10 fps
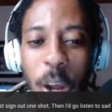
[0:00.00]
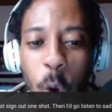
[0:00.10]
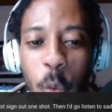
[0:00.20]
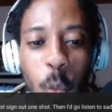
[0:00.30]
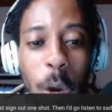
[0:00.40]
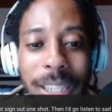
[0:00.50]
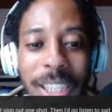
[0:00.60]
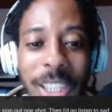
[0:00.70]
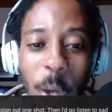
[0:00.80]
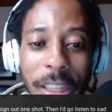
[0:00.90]
out one
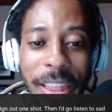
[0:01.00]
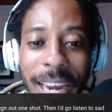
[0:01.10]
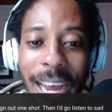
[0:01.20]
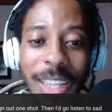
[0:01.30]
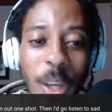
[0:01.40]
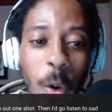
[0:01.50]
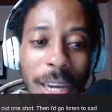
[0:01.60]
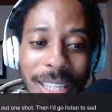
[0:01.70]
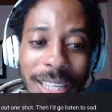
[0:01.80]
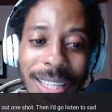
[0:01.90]
shot. Then I'd go
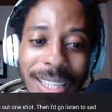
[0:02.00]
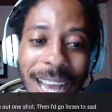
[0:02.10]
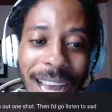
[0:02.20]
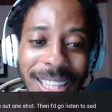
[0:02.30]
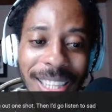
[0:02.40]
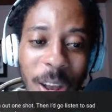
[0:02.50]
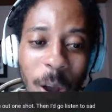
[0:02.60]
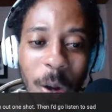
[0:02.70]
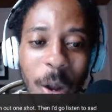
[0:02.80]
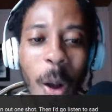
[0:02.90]
listen to sad
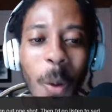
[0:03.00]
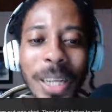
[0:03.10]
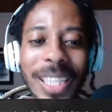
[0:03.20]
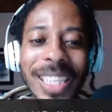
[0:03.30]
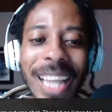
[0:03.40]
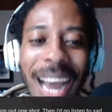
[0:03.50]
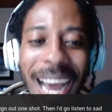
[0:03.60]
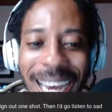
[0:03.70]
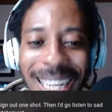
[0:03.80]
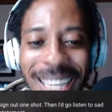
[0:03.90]
song, which
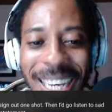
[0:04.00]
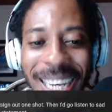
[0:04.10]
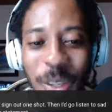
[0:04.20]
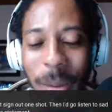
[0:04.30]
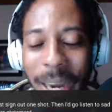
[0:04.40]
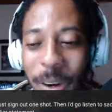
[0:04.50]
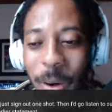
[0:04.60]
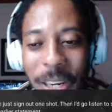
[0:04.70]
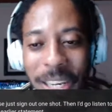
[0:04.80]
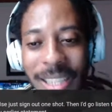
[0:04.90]
ties into my
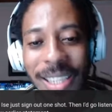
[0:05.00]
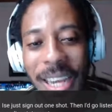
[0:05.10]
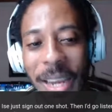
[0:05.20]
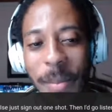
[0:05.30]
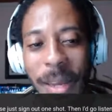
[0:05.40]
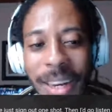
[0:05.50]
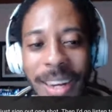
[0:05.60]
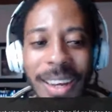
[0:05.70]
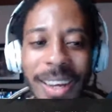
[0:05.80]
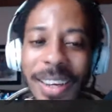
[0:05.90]
earlier statement.
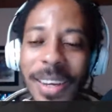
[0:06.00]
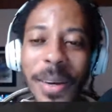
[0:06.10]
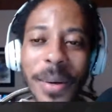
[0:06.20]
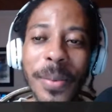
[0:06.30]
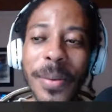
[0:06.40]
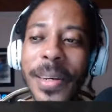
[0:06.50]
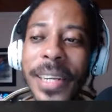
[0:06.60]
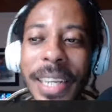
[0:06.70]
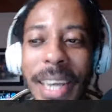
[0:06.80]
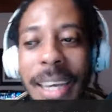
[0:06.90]
Boy,
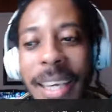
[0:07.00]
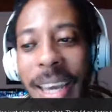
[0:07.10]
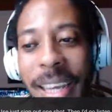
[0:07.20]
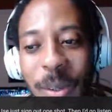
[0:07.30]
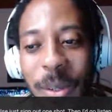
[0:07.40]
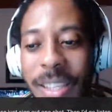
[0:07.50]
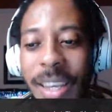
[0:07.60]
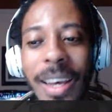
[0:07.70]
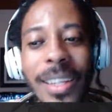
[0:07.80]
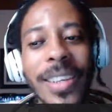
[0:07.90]
Nika, I can't do the
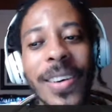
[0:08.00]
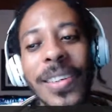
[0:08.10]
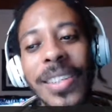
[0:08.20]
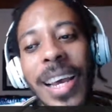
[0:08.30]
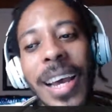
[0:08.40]
sad songs.